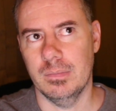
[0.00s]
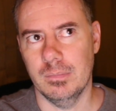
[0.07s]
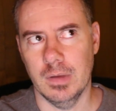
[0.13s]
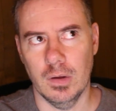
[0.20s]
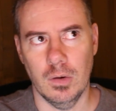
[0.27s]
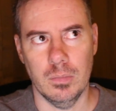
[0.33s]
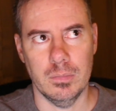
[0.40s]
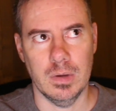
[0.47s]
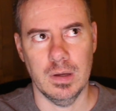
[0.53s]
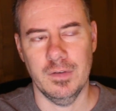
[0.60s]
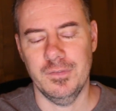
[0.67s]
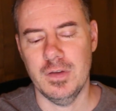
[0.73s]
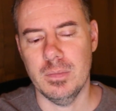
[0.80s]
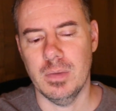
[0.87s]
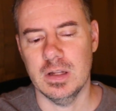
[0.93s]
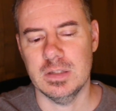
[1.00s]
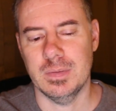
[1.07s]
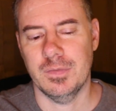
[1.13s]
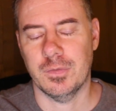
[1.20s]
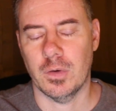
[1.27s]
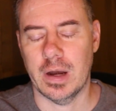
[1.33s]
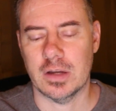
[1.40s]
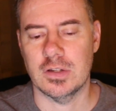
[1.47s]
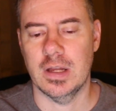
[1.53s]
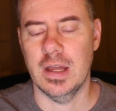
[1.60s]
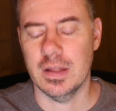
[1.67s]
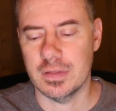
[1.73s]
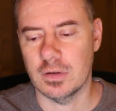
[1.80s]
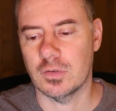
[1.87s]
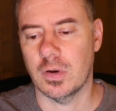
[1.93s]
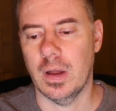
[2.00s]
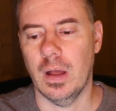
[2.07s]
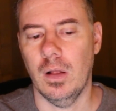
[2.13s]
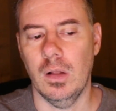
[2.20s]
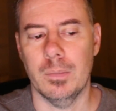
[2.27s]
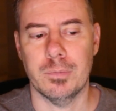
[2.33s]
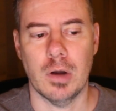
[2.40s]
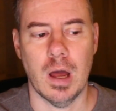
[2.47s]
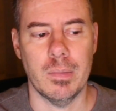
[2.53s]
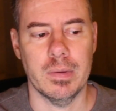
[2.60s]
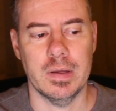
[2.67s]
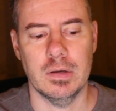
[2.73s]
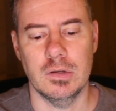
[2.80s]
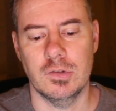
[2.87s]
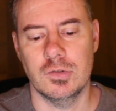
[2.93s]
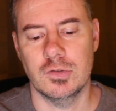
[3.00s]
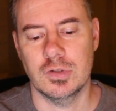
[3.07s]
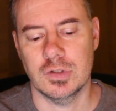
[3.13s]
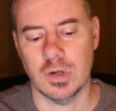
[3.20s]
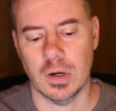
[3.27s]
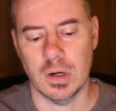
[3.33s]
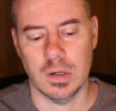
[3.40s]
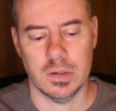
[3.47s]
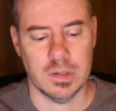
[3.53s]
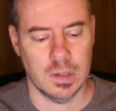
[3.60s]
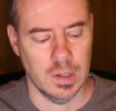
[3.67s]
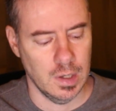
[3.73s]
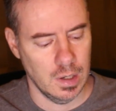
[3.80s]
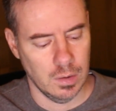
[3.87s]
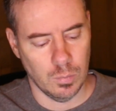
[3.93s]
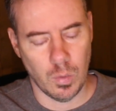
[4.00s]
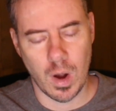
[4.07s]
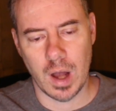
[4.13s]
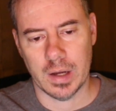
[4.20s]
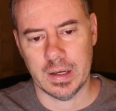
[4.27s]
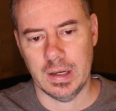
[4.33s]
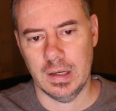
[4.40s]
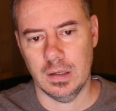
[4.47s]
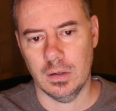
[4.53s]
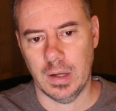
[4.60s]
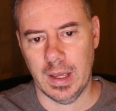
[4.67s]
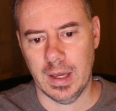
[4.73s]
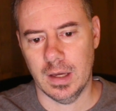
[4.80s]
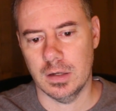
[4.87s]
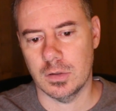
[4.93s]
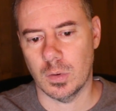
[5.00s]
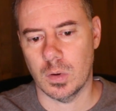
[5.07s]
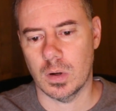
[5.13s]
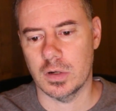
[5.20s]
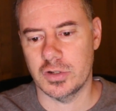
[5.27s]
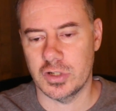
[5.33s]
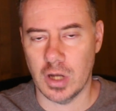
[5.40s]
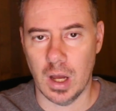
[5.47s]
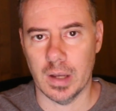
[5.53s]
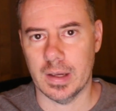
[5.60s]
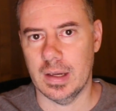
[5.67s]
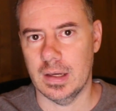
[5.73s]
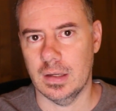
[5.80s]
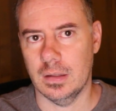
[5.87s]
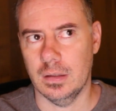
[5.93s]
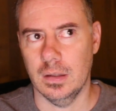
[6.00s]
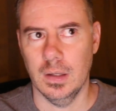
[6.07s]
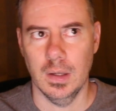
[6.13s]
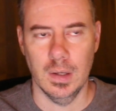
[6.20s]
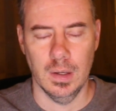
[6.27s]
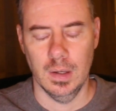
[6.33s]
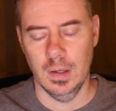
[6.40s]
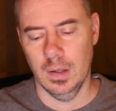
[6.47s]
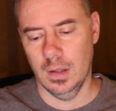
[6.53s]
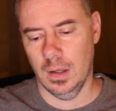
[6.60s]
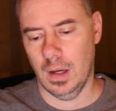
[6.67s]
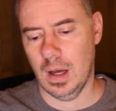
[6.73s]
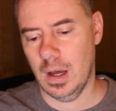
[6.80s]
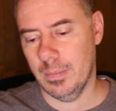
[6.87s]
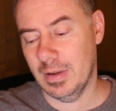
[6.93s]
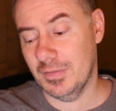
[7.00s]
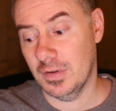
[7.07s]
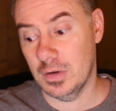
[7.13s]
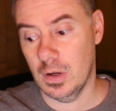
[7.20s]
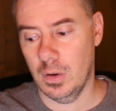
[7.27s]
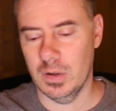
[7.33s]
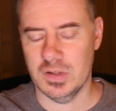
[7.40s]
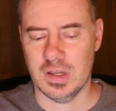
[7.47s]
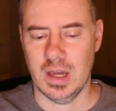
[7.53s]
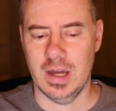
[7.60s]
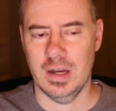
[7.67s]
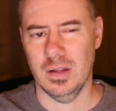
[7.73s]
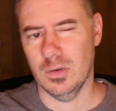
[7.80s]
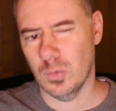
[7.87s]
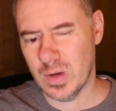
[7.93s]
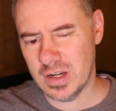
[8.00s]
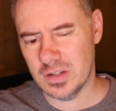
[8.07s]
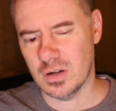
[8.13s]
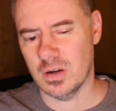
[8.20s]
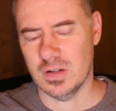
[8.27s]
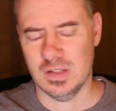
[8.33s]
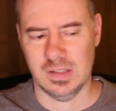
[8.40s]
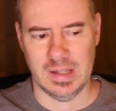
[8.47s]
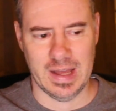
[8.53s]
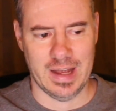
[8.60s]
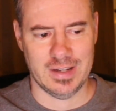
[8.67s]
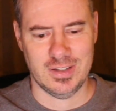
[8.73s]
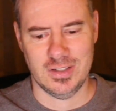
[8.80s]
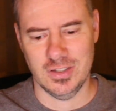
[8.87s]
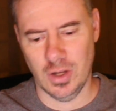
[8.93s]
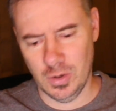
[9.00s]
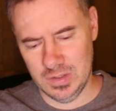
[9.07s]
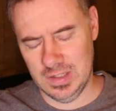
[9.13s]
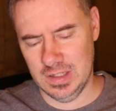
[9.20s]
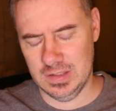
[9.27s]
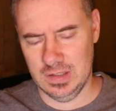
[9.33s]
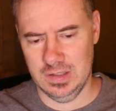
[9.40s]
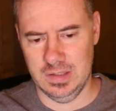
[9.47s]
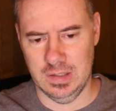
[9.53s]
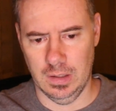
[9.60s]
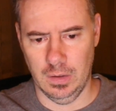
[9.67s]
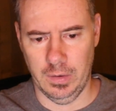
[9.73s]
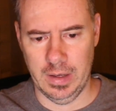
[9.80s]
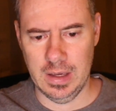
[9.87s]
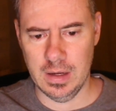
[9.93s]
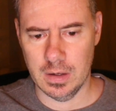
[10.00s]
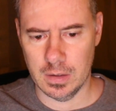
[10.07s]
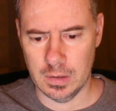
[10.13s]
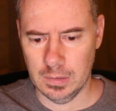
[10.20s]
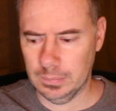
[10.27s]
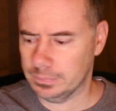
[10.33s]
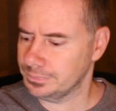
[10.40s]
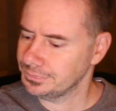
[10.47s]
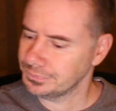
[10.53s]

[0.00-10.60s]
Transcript: you know, a few months before I actually hit the trail, I'll probably start walking and or jogging, even though it's kind of the winter / snow season still here.